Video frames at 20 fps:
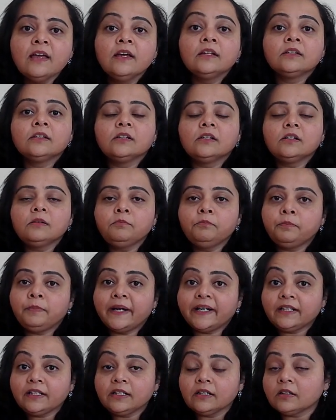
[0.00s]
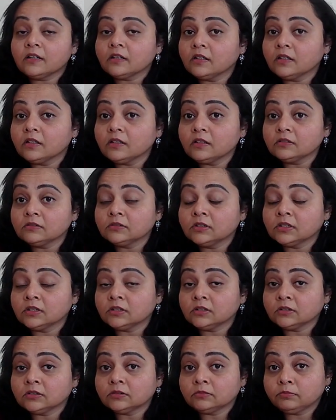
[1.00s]
the better
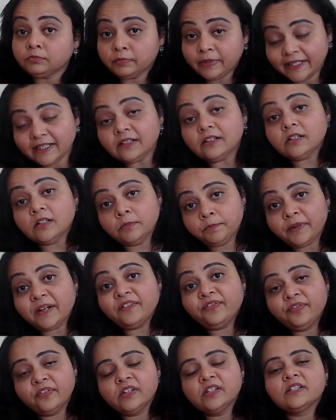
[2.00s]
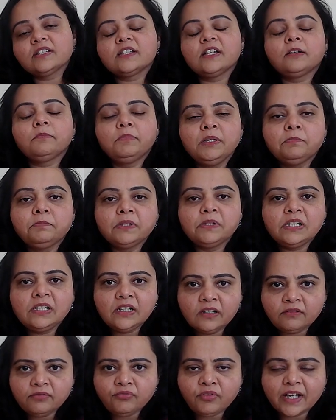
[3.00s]
the preference that people
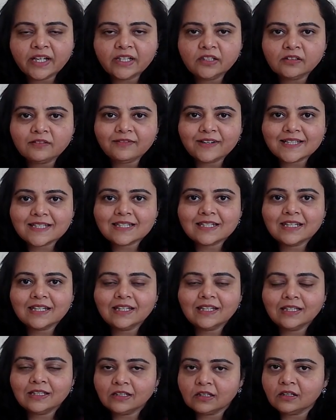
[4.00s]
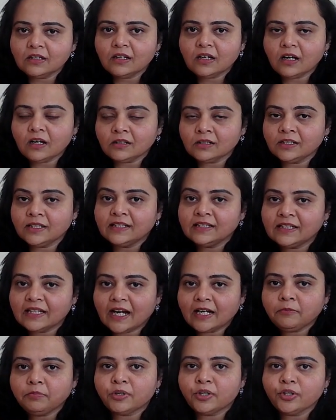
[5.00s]
give while investing in
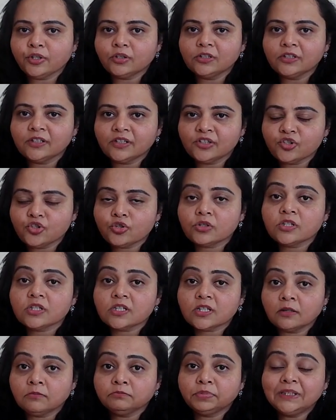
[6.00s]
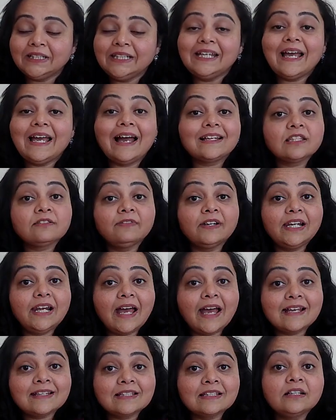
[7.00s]
that particular insurance company, as well
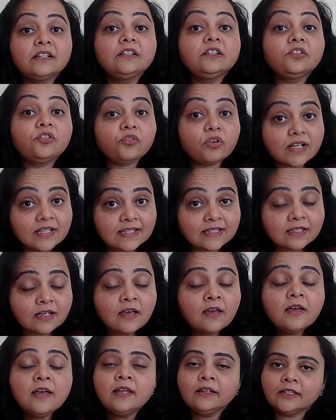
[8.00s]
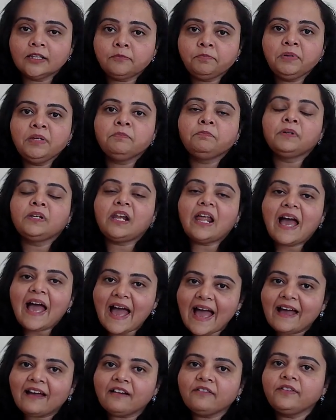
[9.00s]
as the trust that people
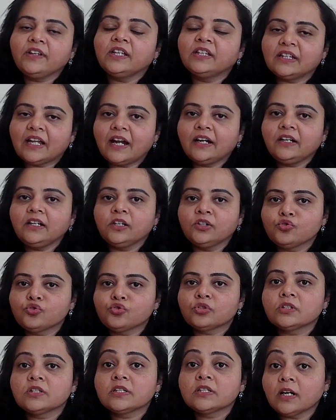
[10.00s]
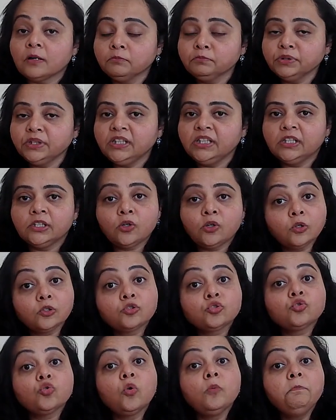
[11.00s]
have in that insurance company. It
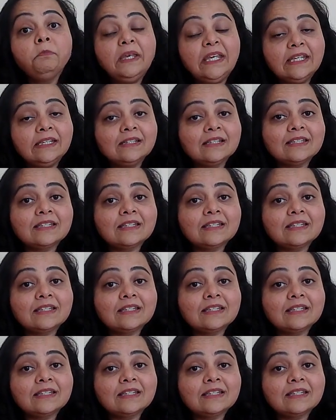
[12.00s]
also means